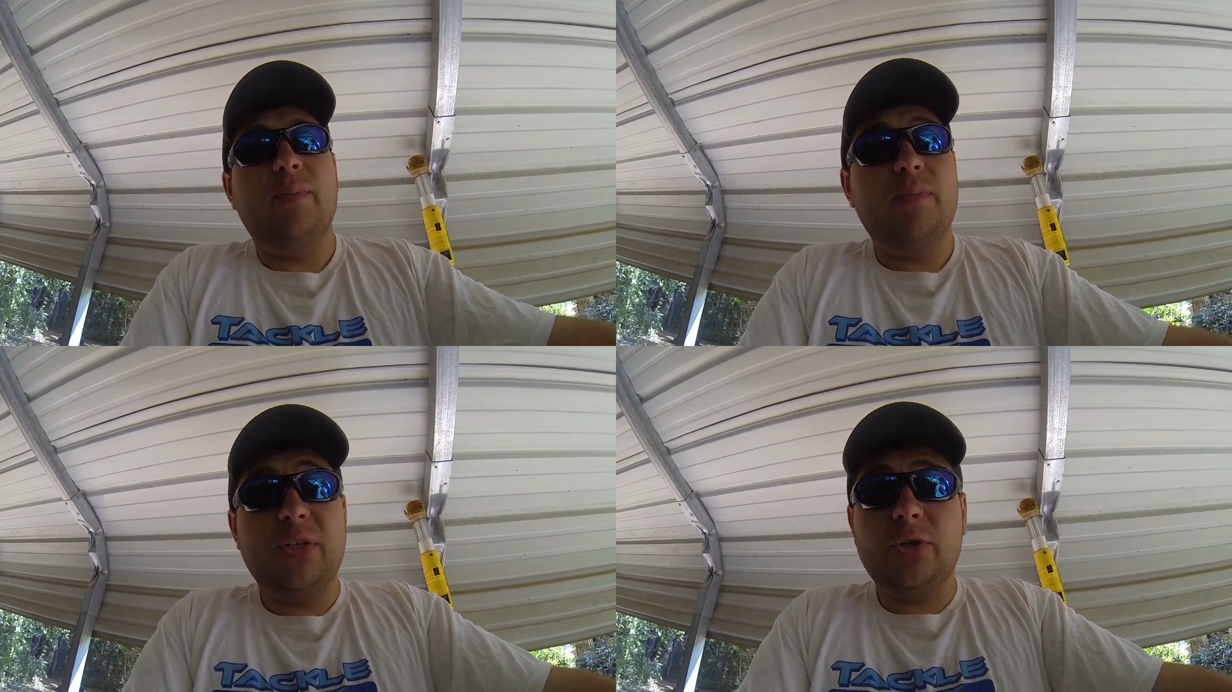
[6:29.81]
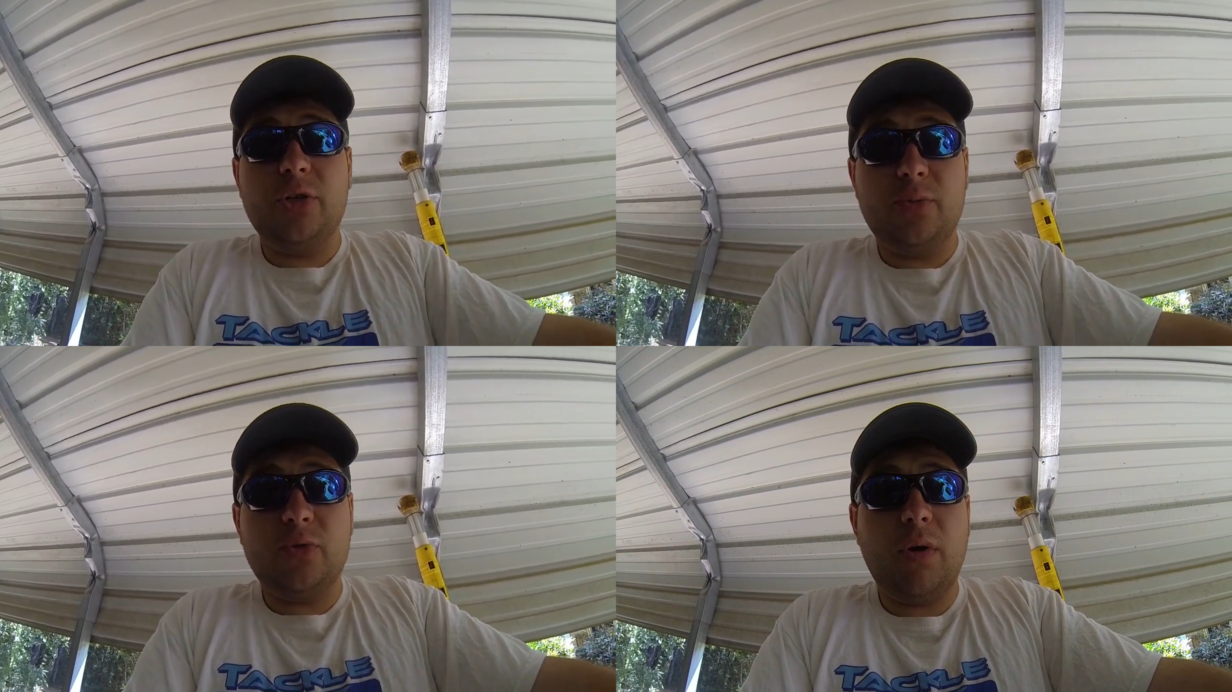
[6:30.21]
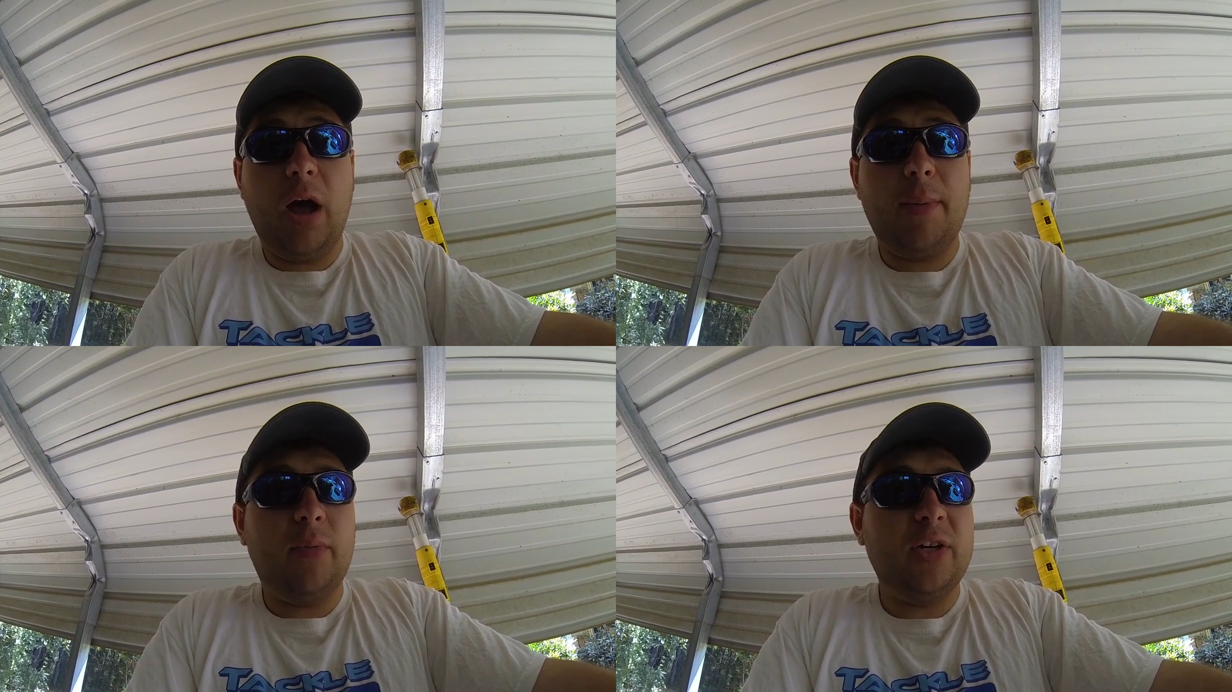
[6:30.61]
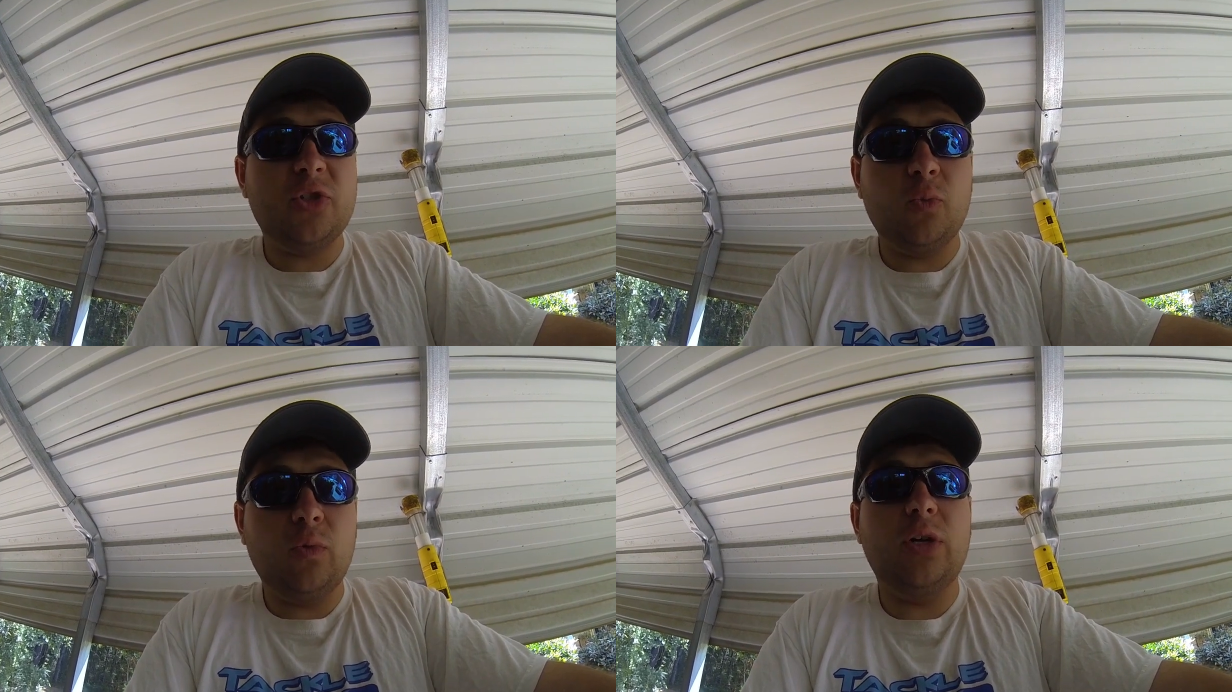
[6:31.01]
be sure to subscribe. I bring
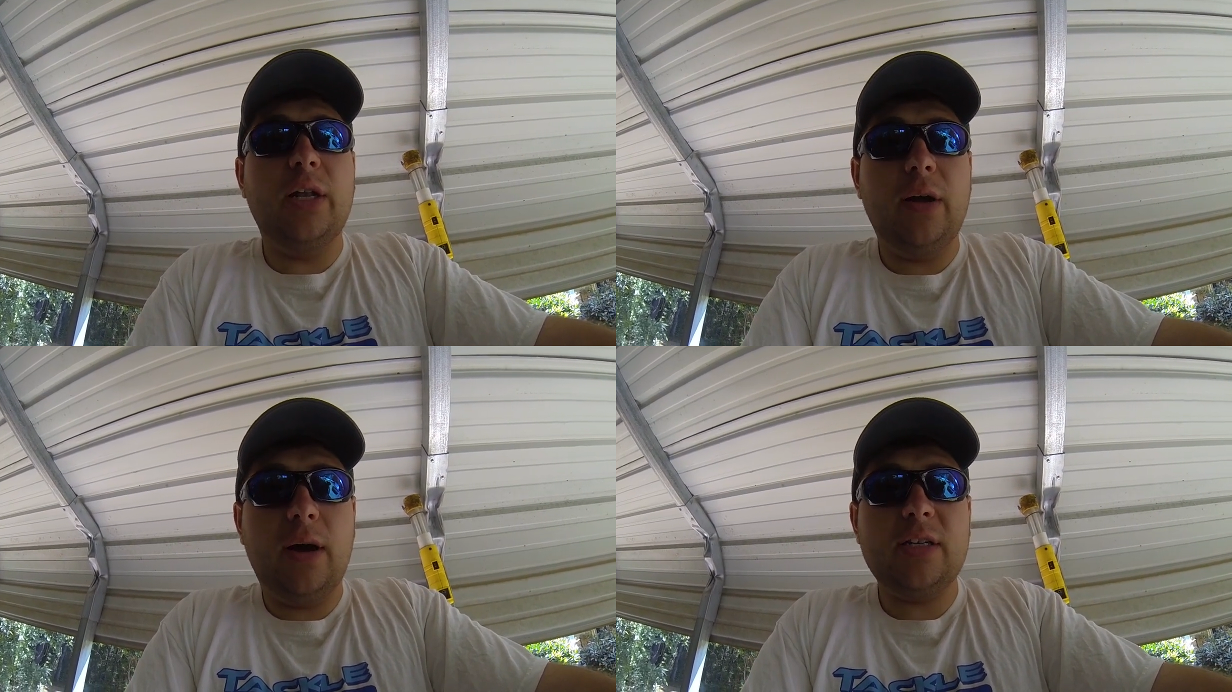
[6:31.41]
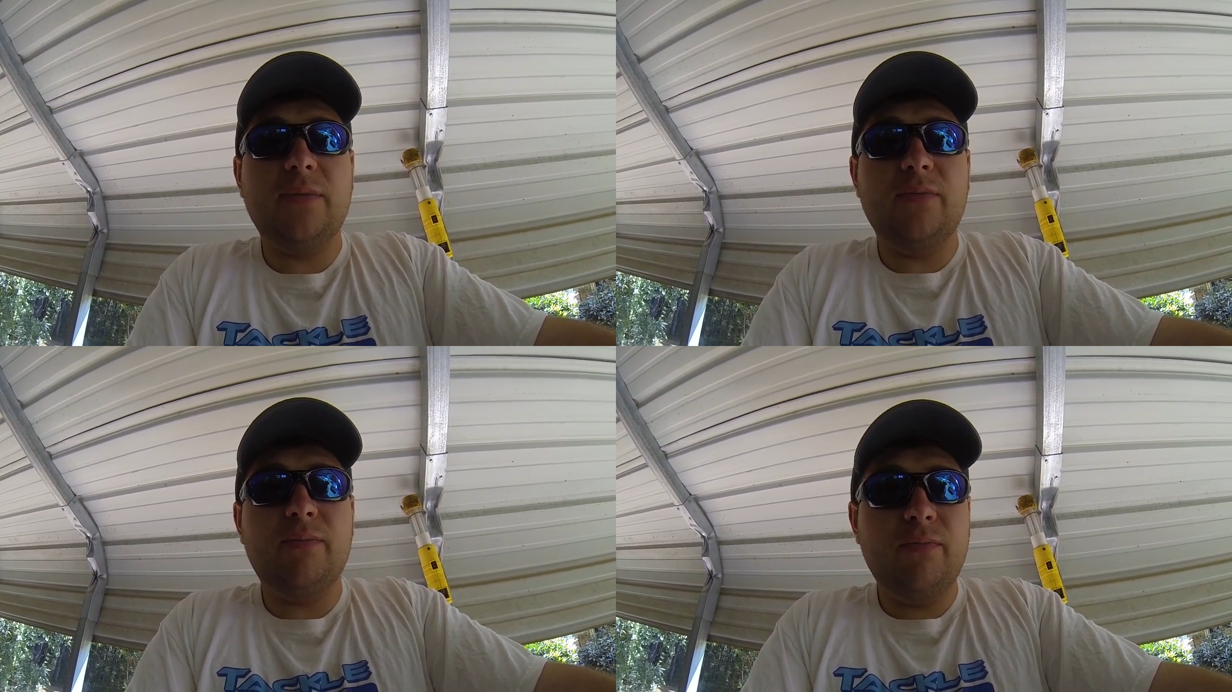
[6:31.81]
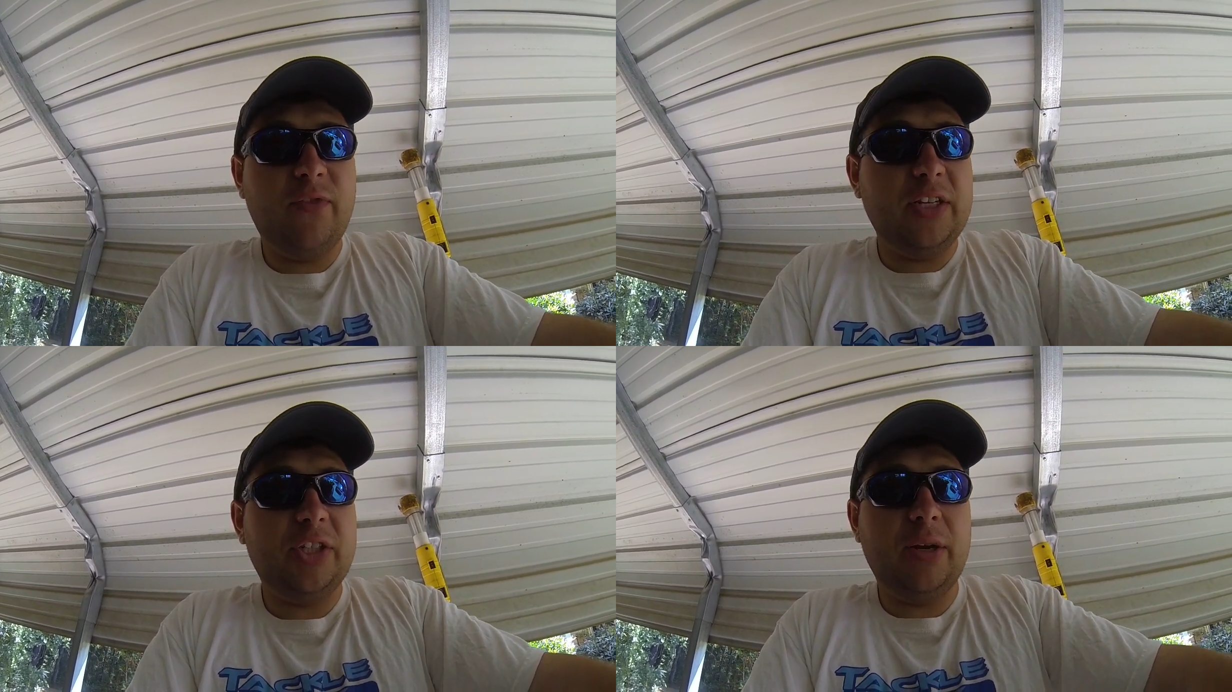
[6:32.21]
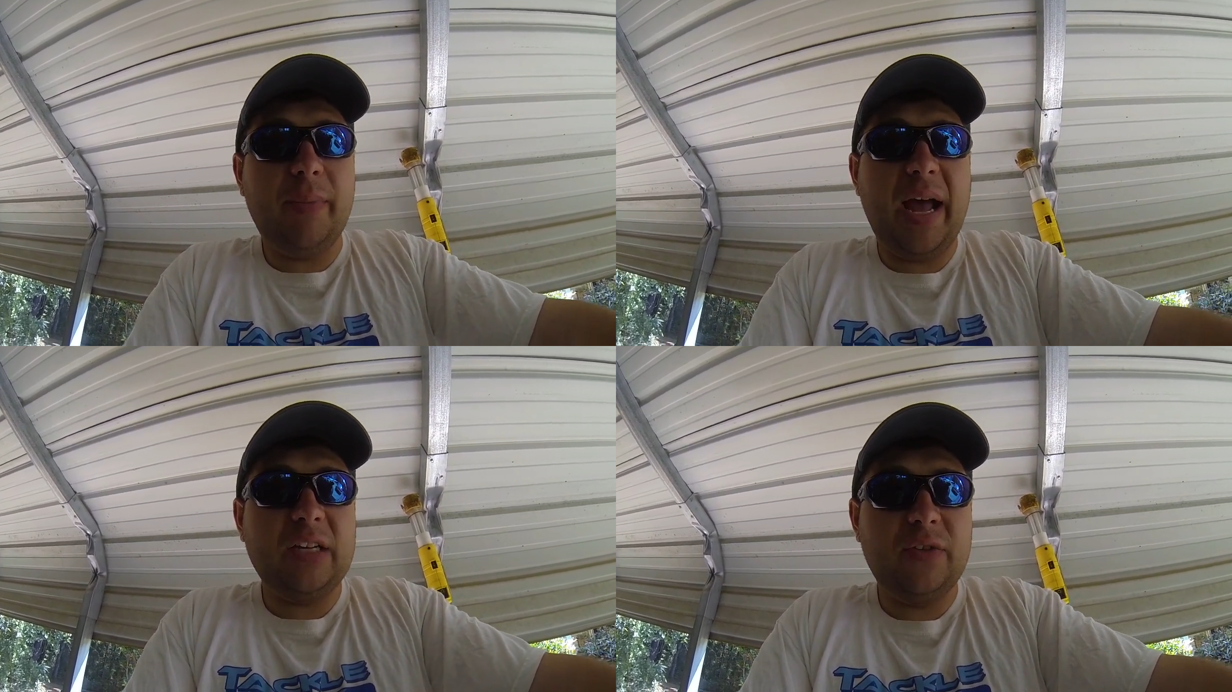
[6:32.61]
some really awesome fishing,
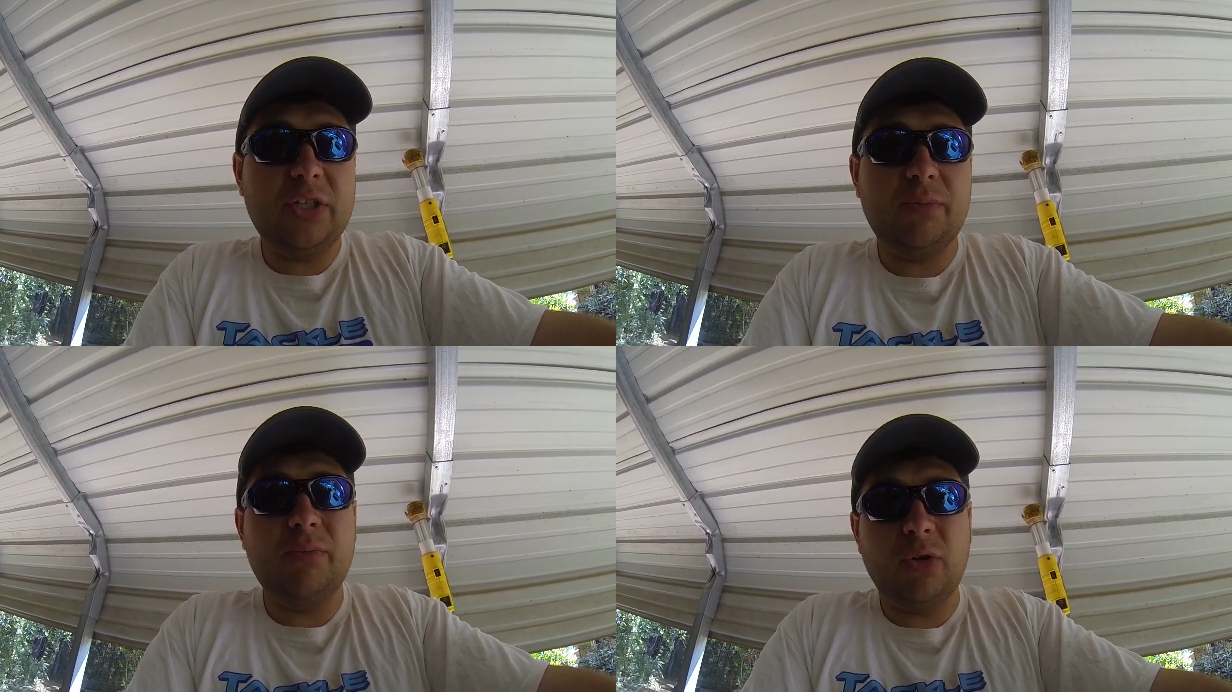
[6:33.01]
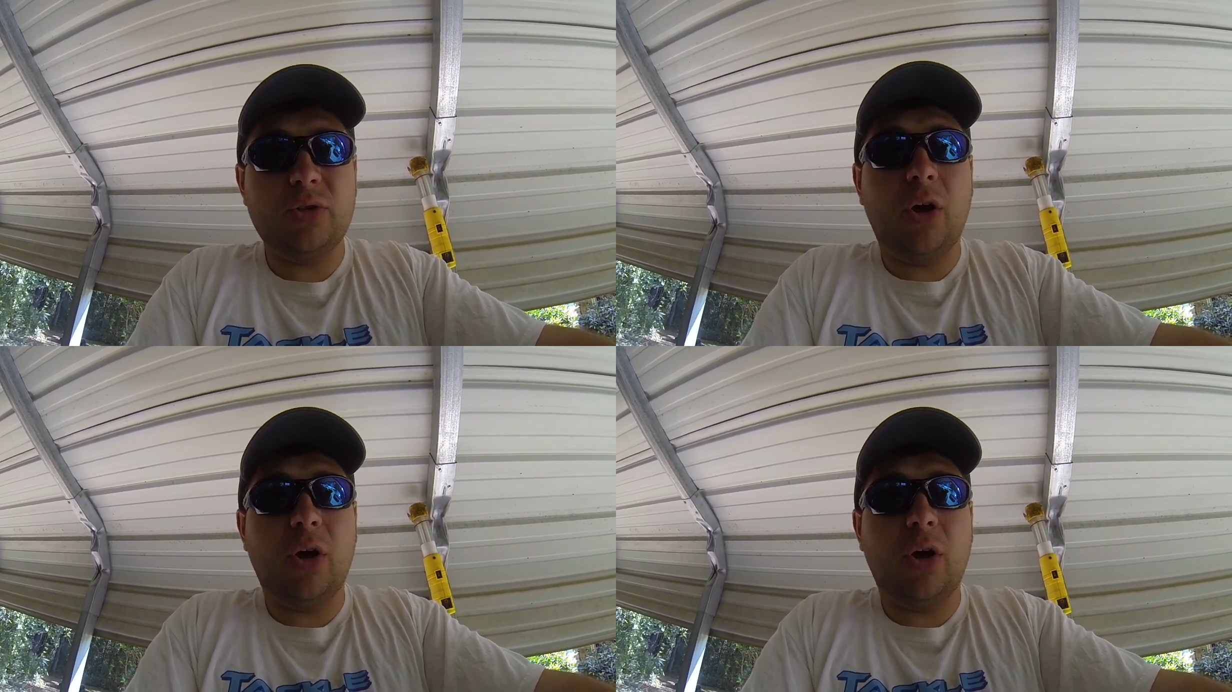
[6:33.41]
bass fishing,